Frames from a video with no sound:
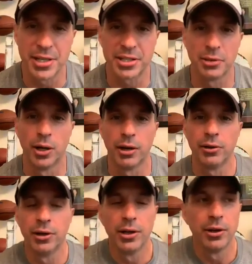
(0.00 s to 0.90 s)
He said,
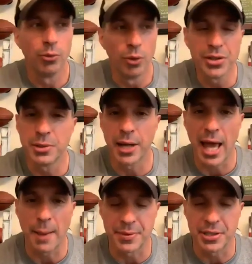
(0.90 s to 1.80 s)
well, we'll see what
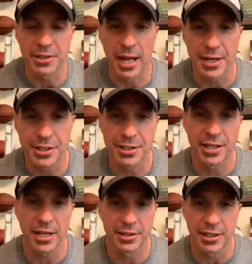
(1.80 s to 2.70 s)
happens. He said, I
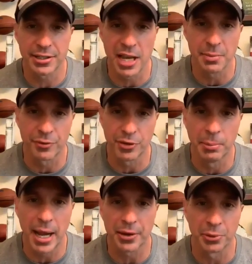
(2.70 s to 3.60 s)
just texted Nick Saban from
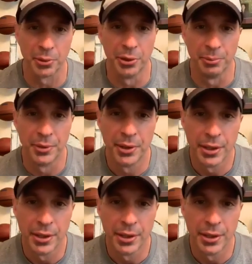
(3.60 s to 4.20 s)
the back of the room.